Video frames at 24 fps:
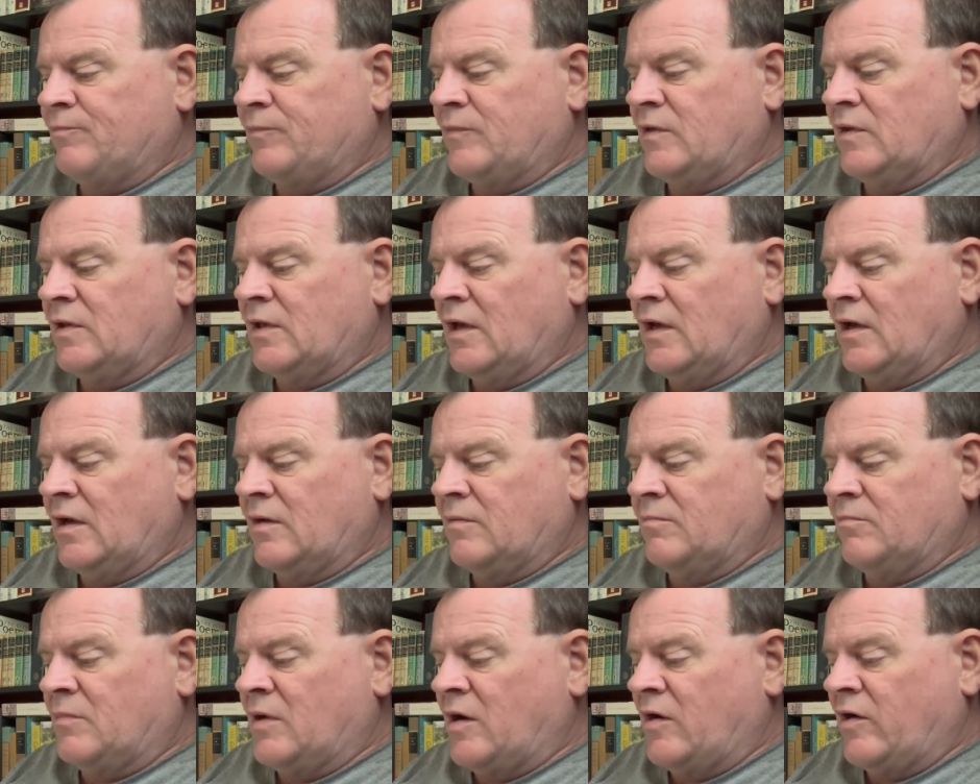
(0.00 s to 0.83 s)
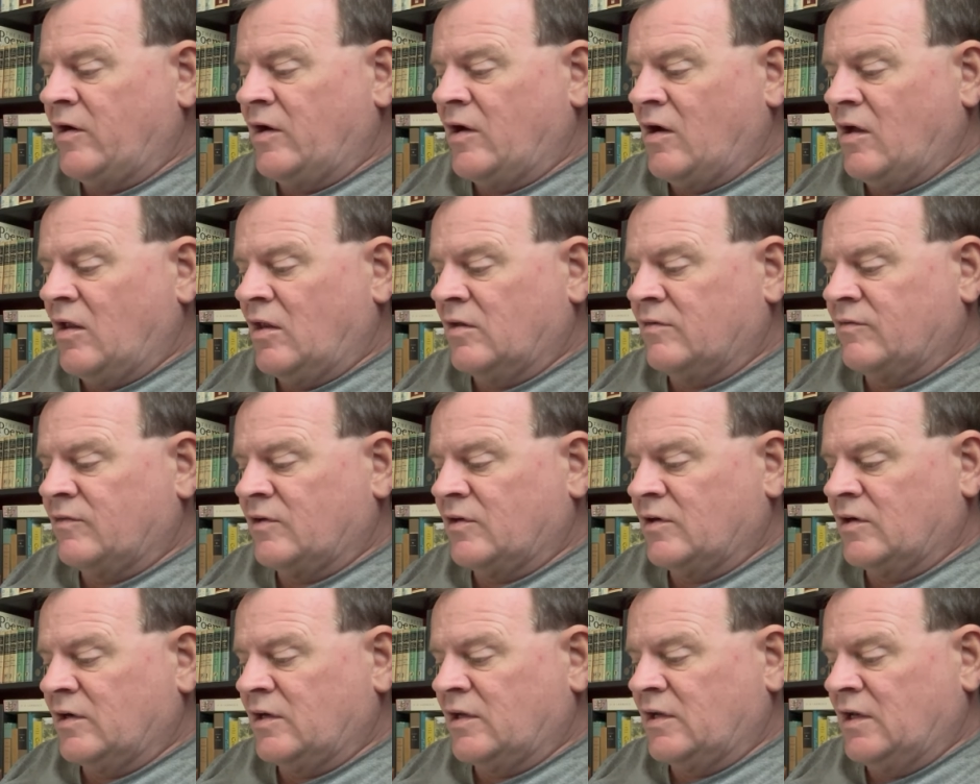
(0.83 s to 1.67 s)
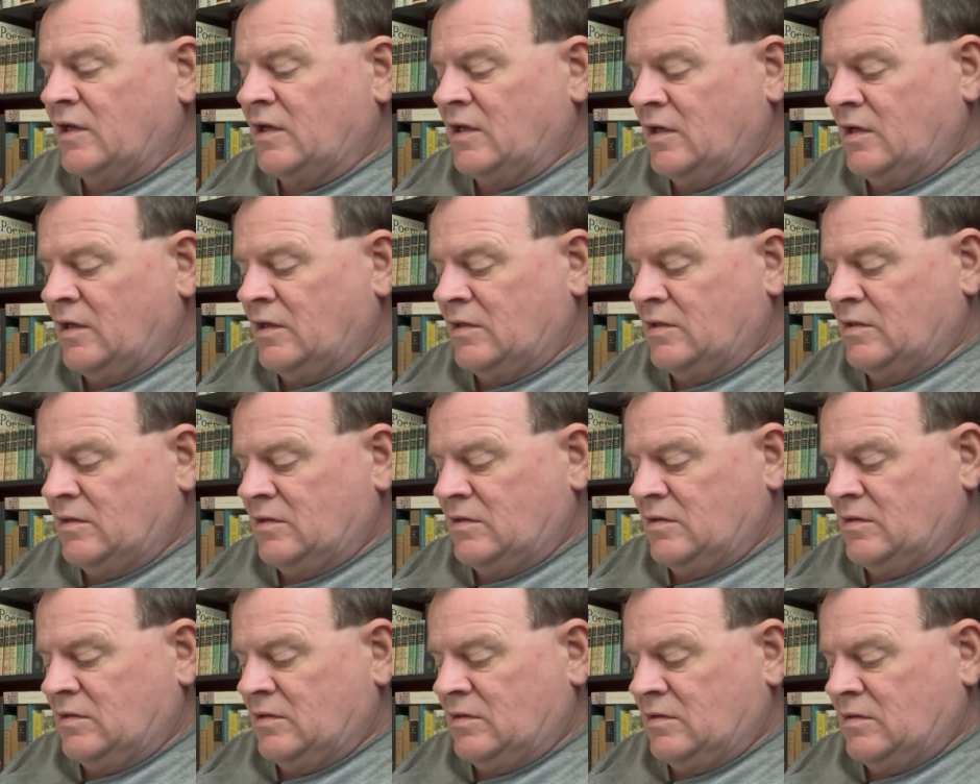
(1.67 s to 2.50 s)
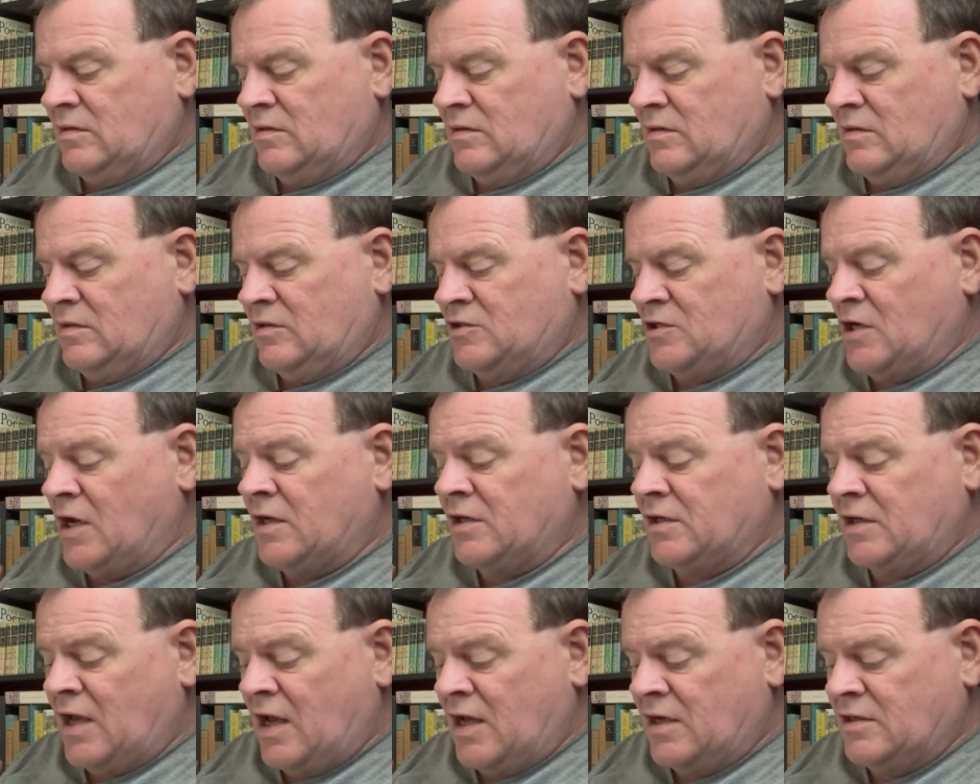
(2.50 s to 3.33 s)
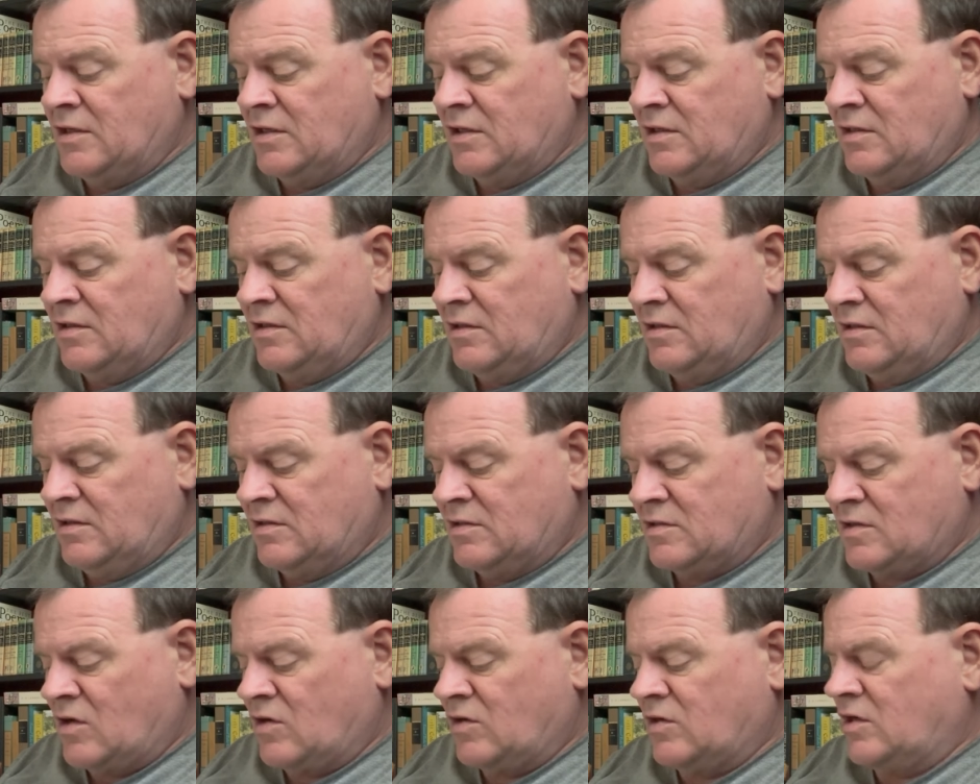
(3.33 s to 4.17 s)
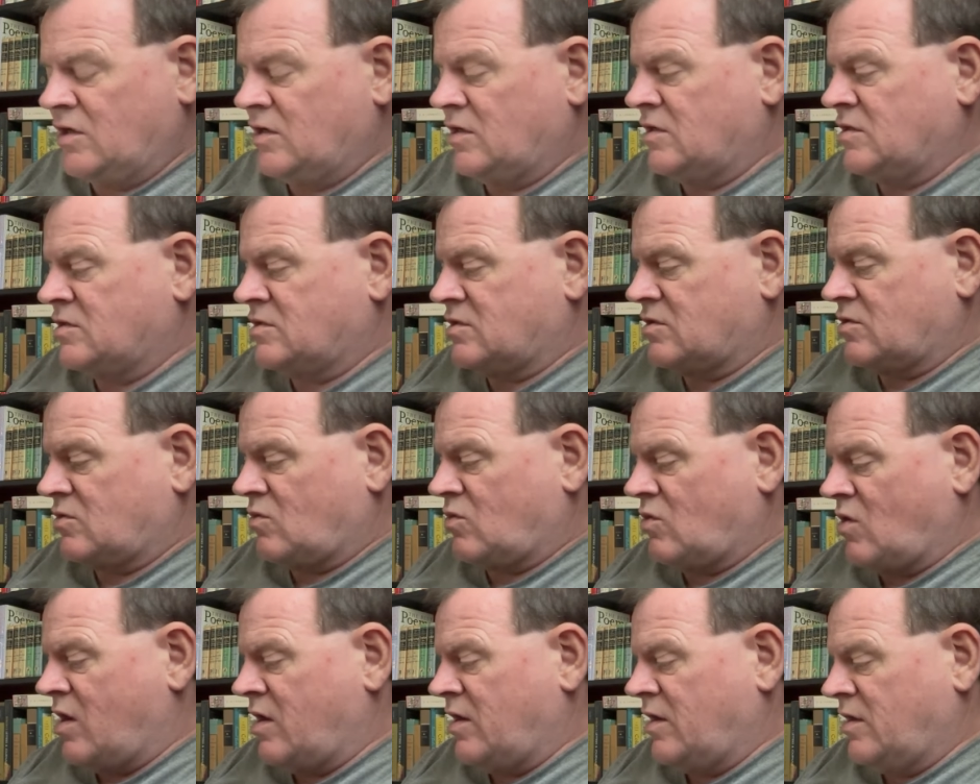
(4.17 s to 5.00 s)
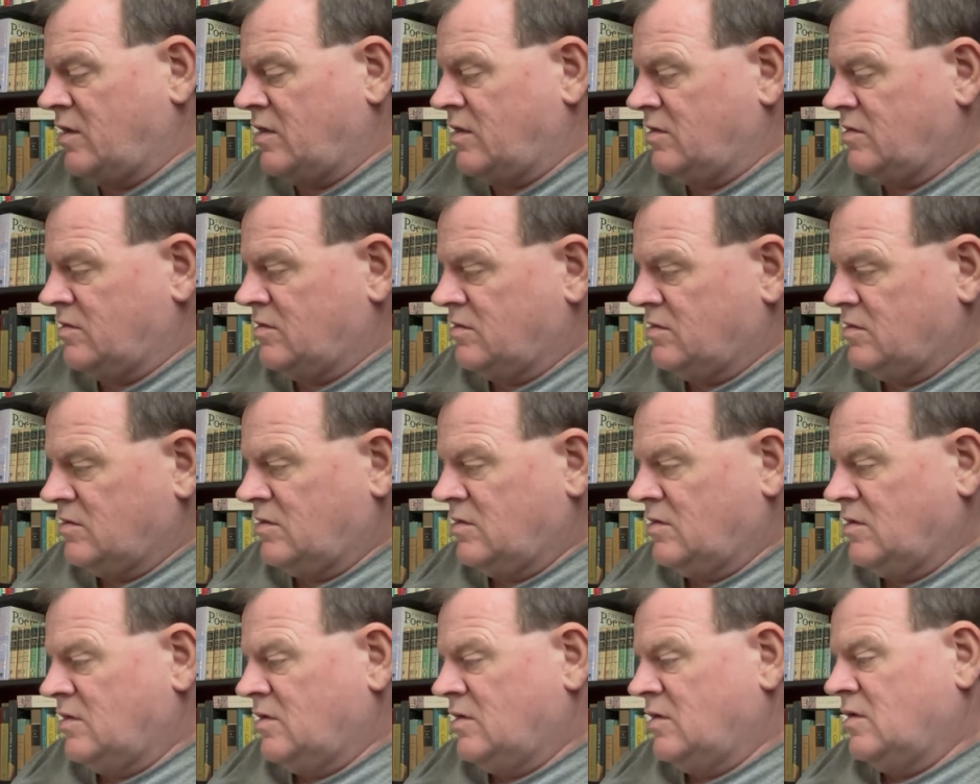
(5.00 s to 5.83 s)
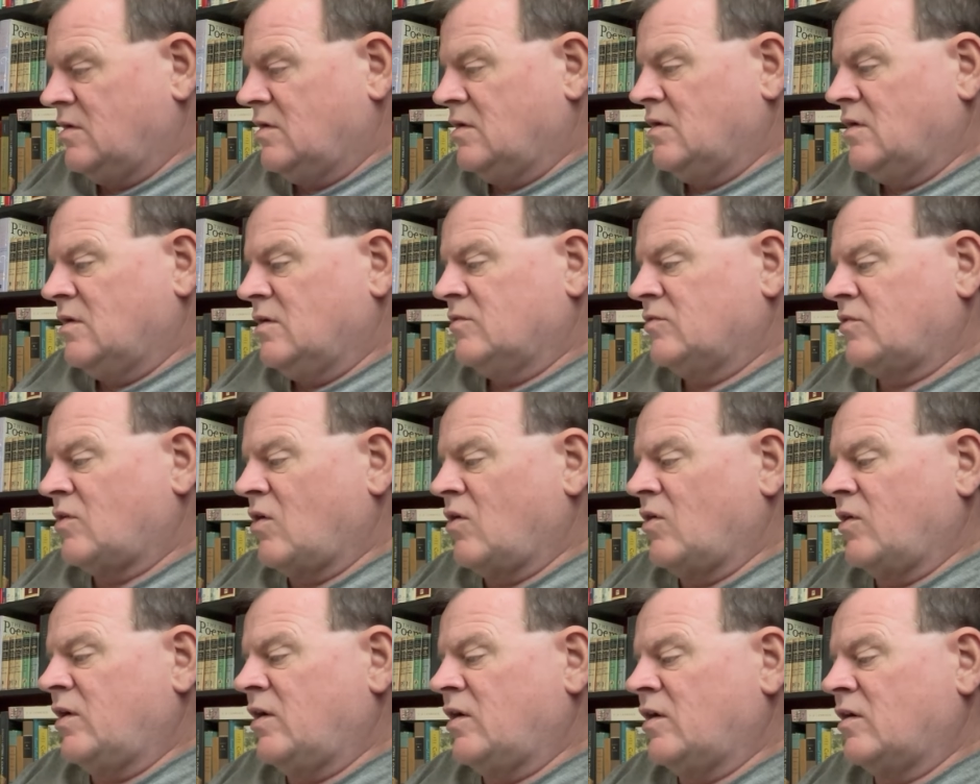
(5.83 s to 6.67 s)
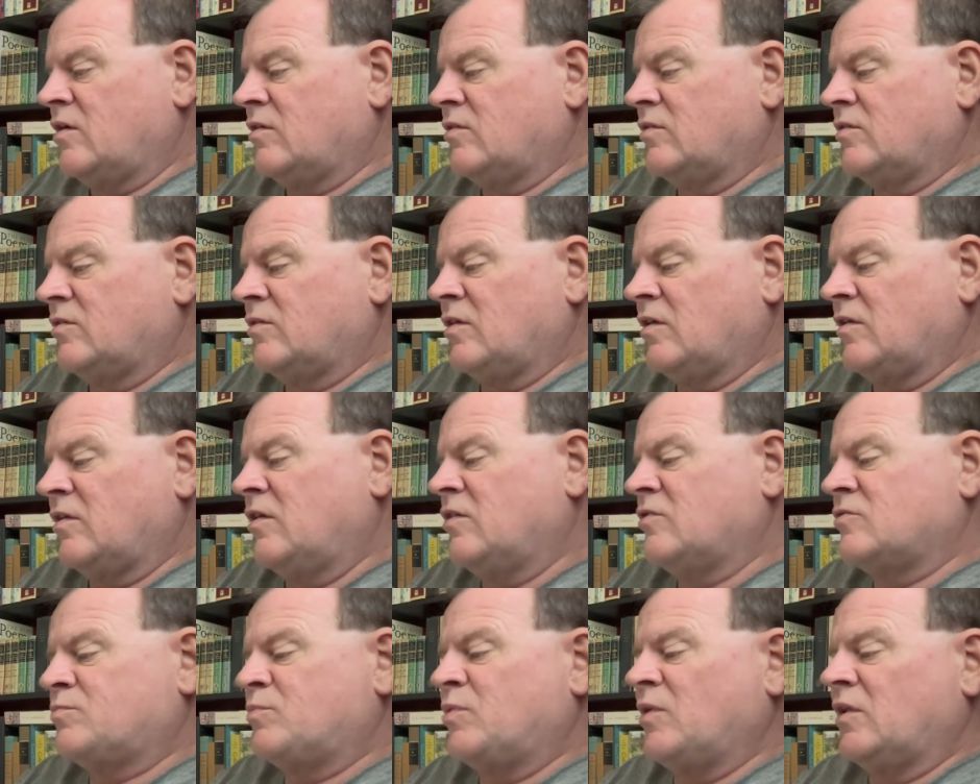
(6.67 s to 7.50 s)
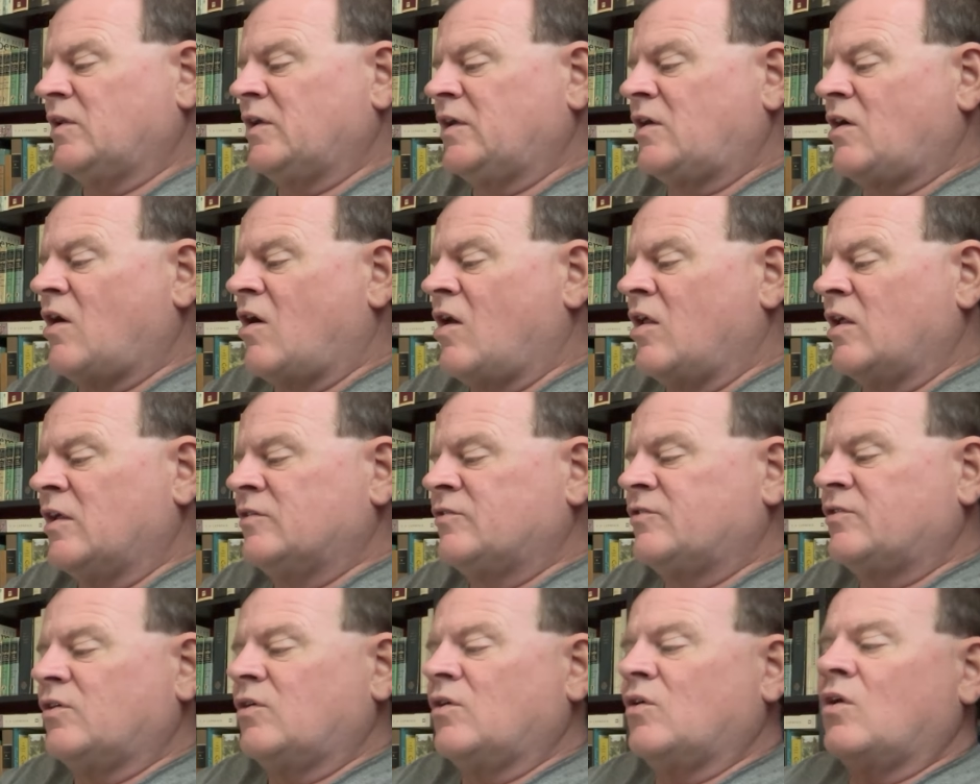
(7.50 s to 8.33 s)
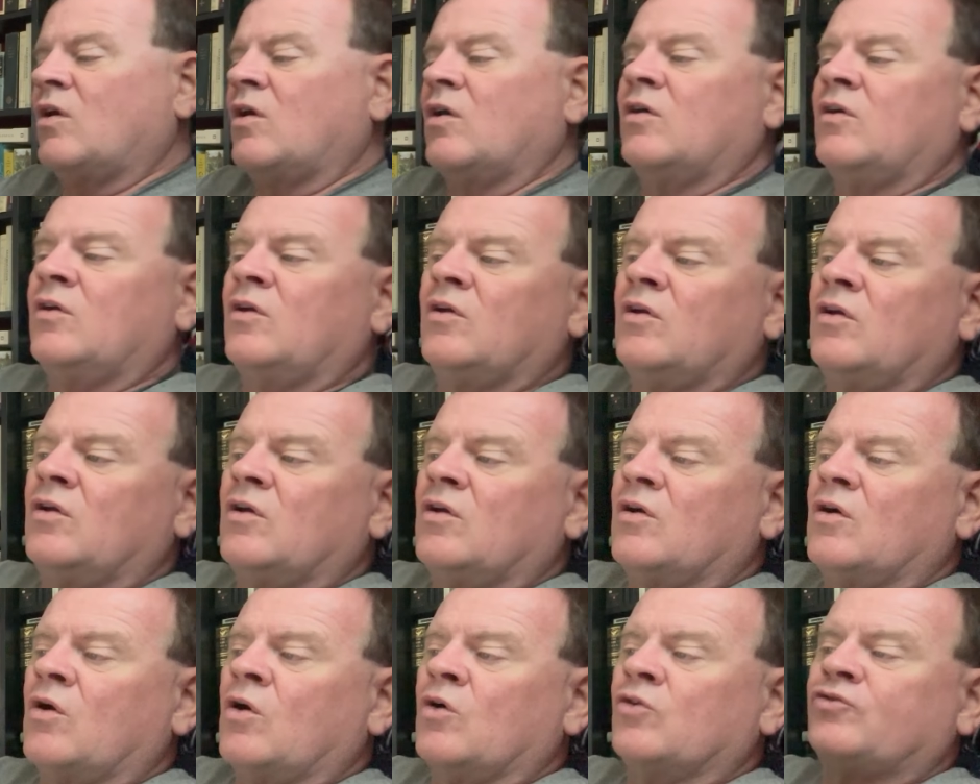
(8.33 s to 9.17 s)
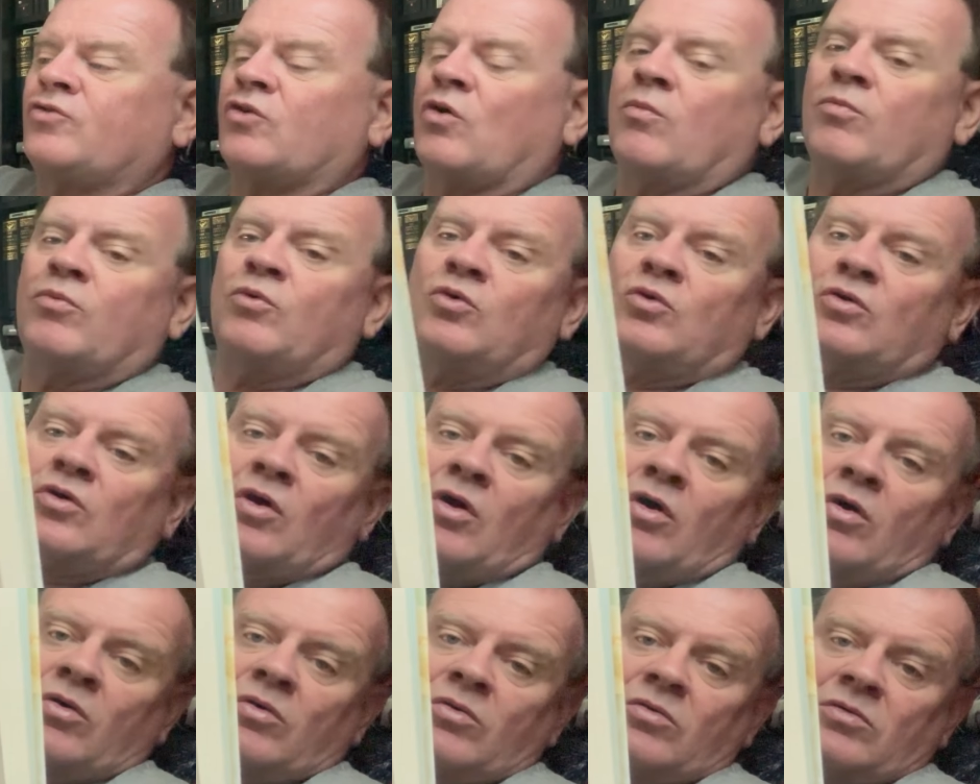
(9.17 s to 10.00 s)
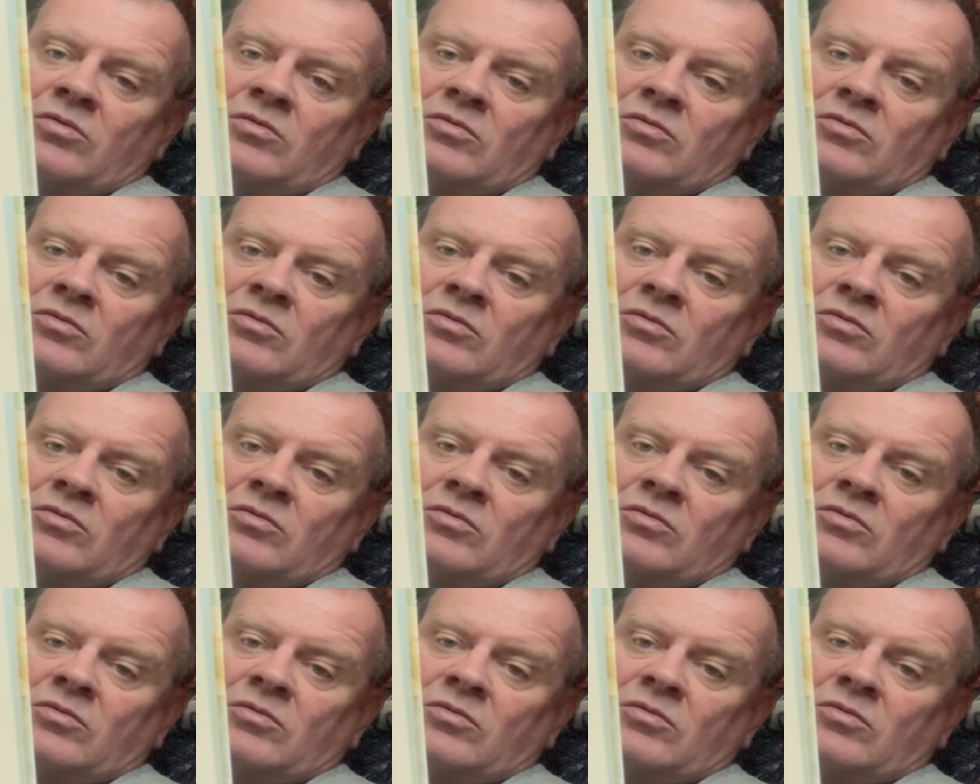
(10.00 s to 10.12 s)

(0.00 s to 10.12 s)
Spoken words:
Yeah, Mary Oliver again, Jane Kenyon. So it's quite a, so here's Billy Collins, Oso Buco.